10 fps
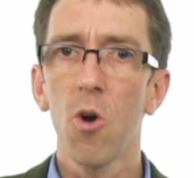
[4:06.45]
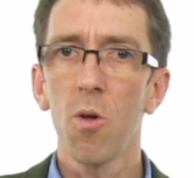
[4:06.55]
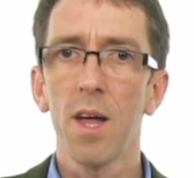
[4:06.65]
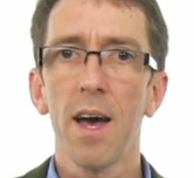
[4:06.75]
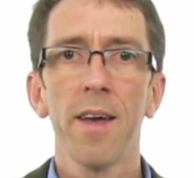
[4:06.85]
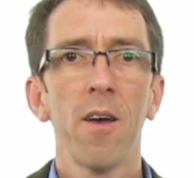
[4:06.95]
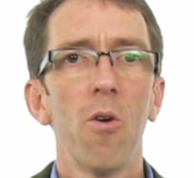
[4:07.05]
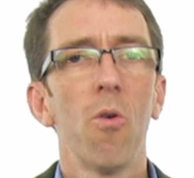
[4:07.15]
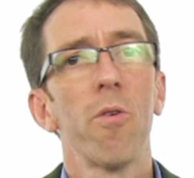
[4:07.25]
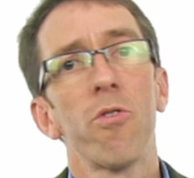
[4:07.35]
coli
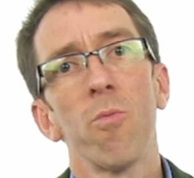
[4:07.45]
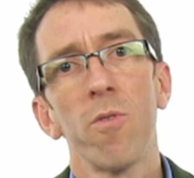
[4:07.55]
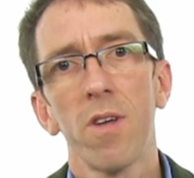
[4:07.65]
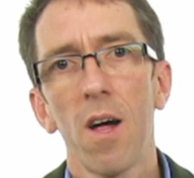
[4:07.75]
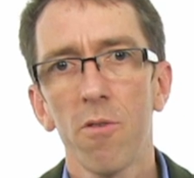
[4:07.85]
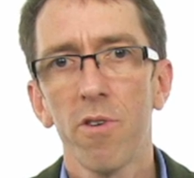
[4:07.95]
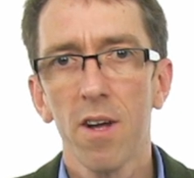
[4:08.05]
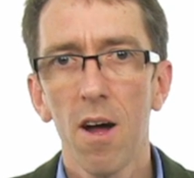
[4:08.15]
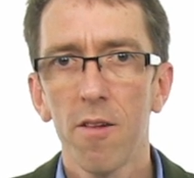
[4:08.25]
or thermotolerant